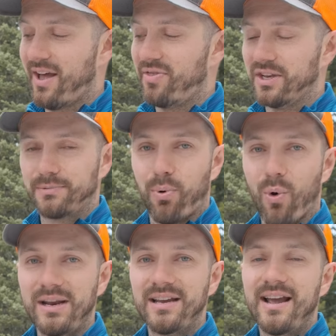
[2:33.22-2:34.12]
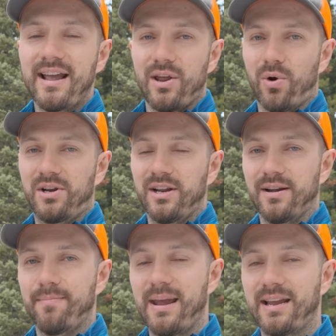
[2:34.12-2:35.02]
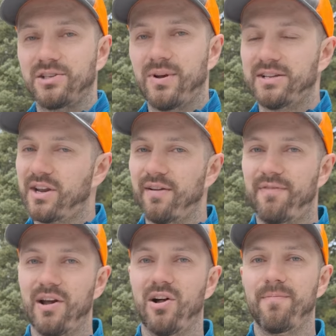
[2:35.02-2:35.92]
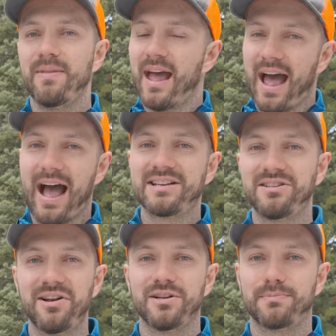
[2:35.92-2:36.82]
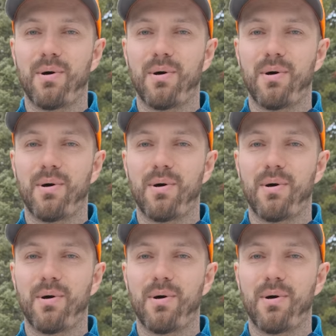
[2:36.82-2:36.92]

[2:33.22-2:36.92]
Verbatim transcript: at this point in order to make it so that it's gonna fail as little as